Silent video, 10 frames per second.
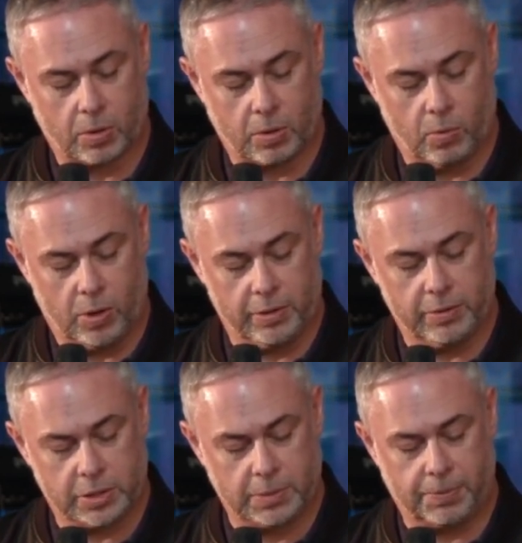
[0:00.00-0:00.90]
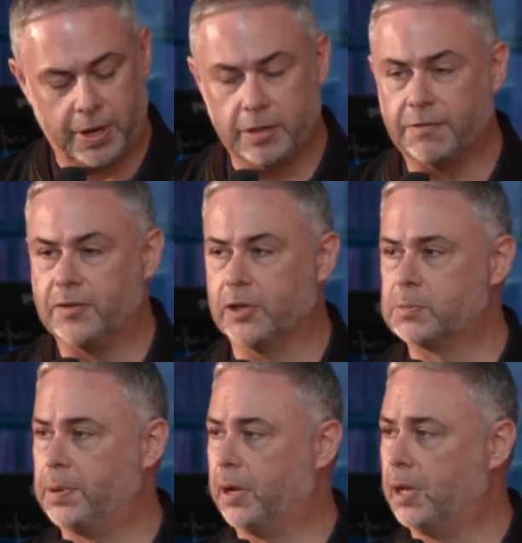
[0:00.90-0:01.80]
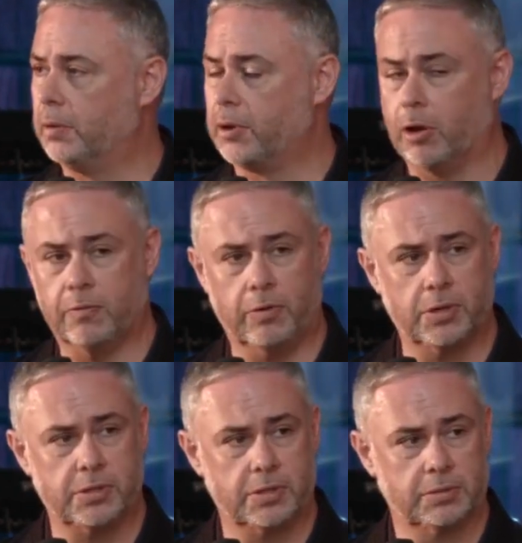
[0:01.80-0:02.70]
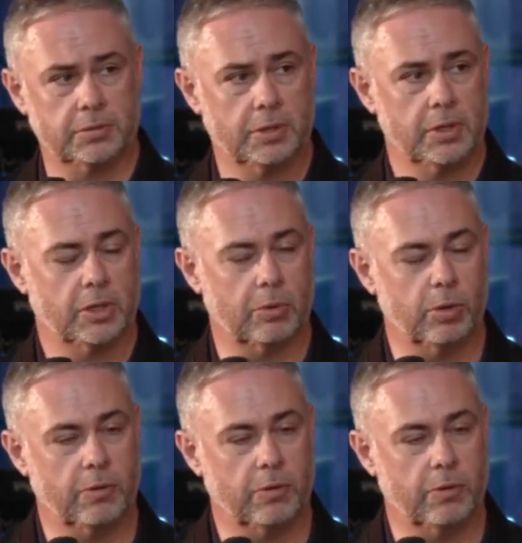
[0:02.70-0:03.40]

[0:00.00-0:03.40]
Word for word: One to pray the first part over us, that we'll